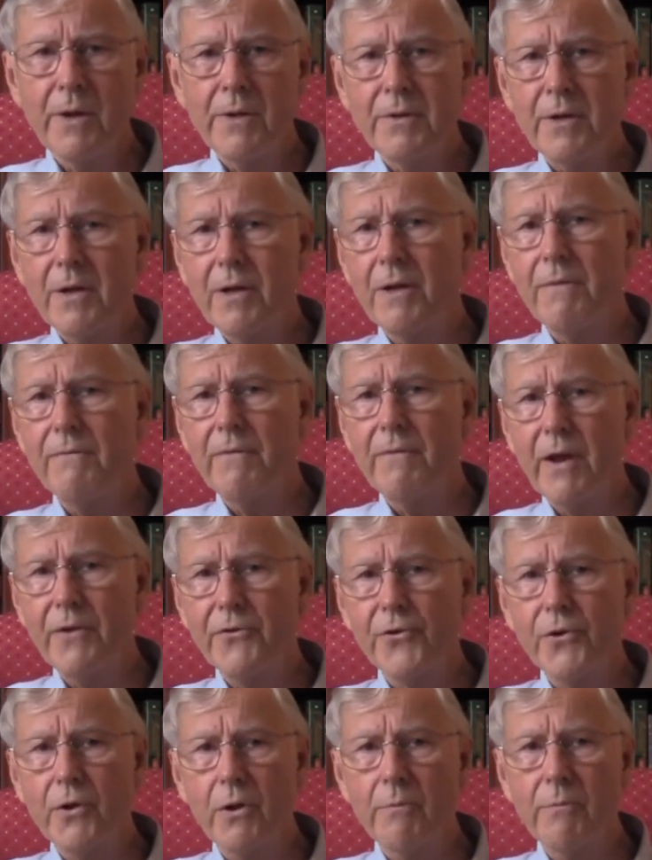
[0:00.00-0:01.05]
that
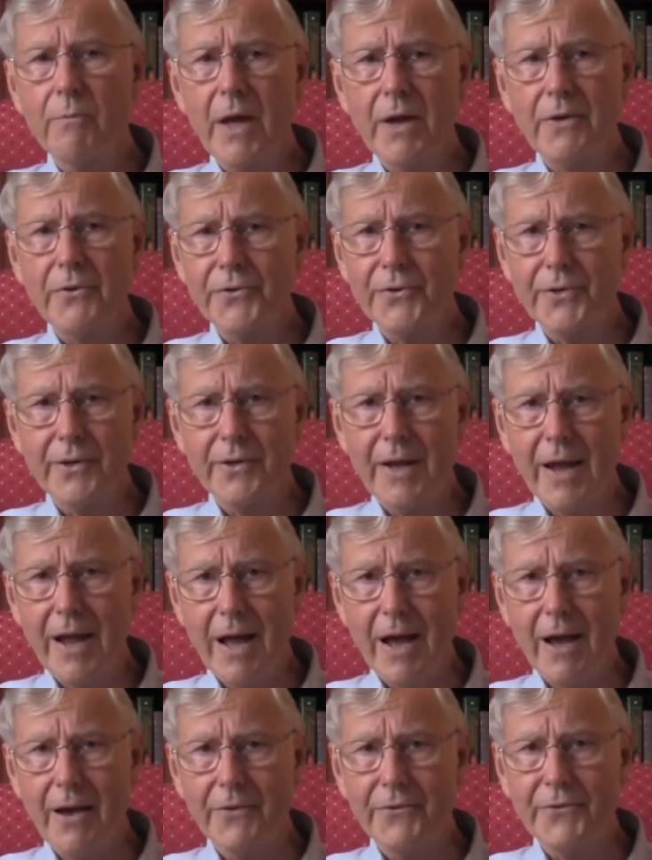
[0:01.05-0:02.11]
conventional medicine
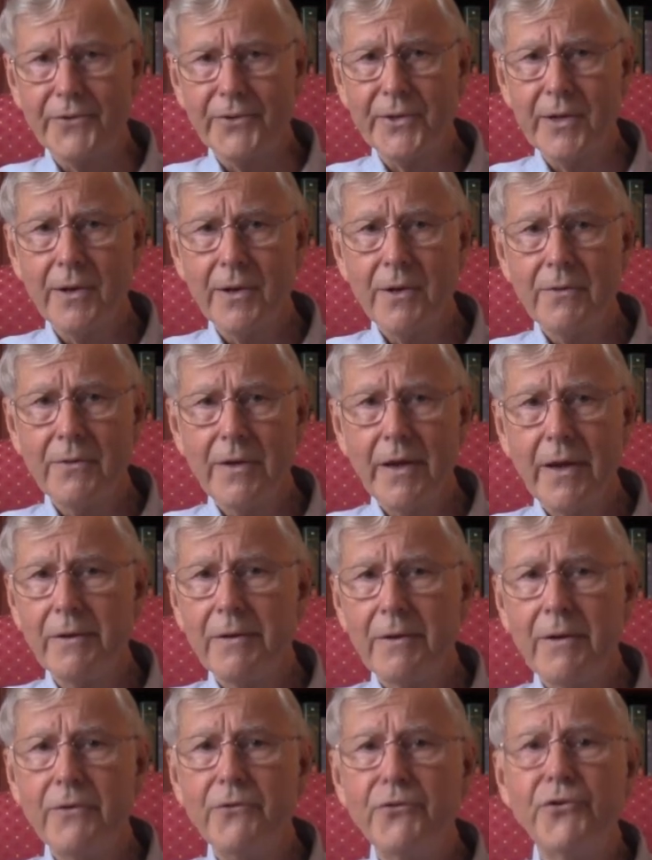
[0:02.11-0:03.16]
has
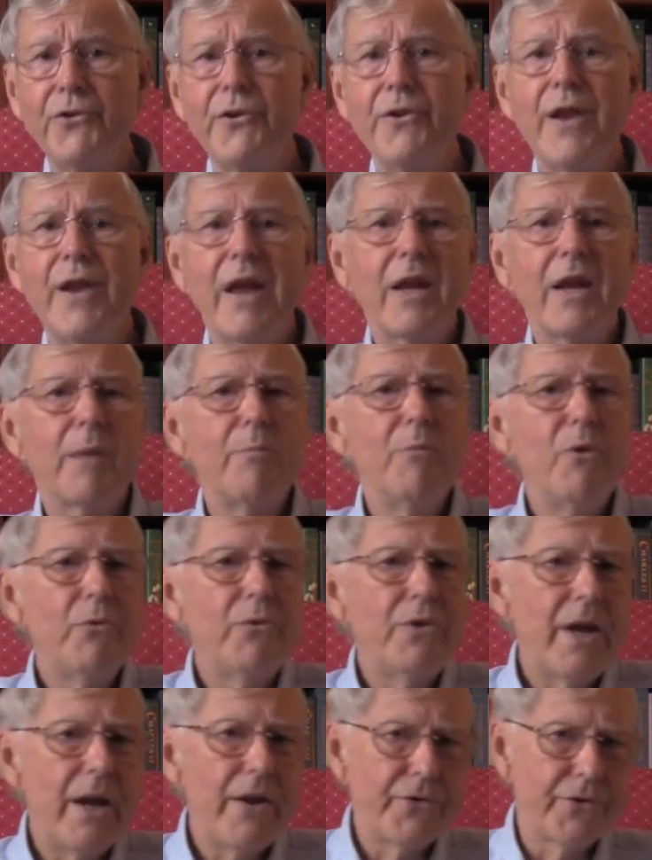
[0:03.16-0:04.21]
that genetic
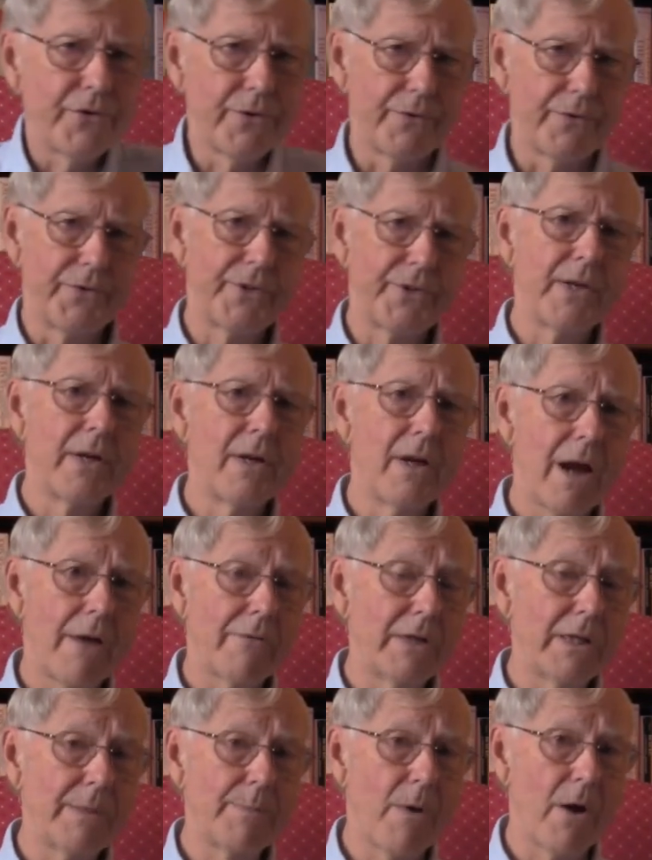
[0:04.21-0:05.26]
mutations are
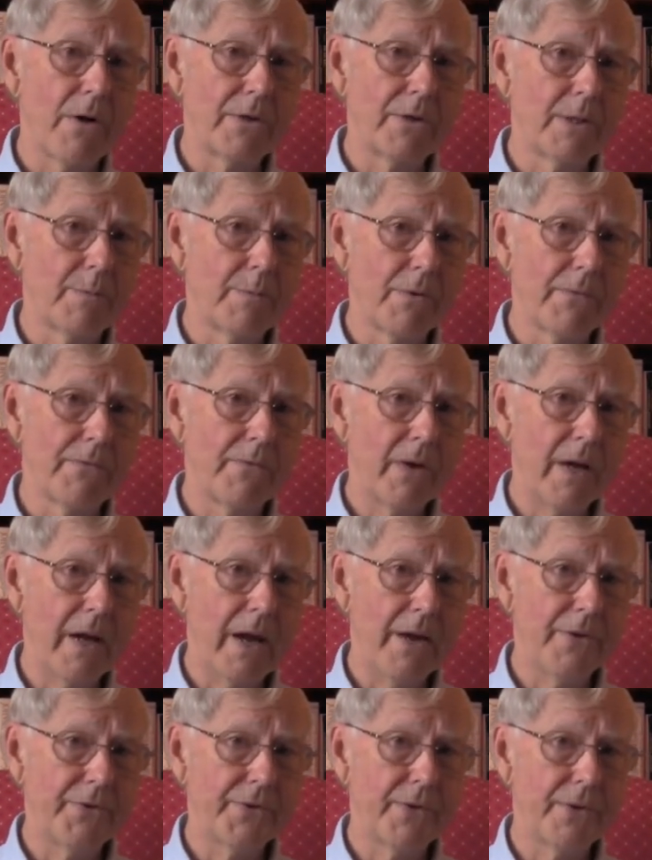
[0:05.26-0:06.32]
responsible for
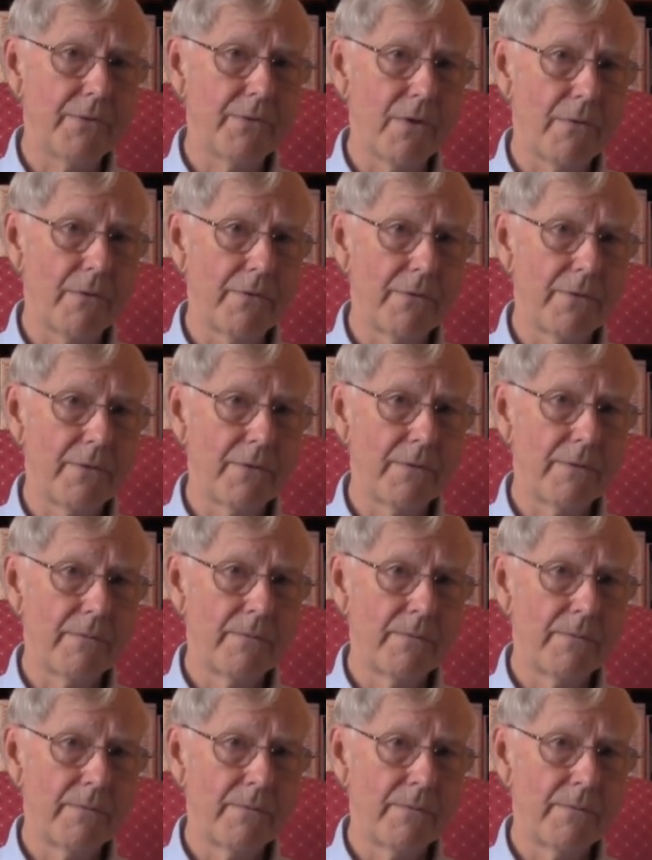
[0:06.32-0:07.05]
cancer growth.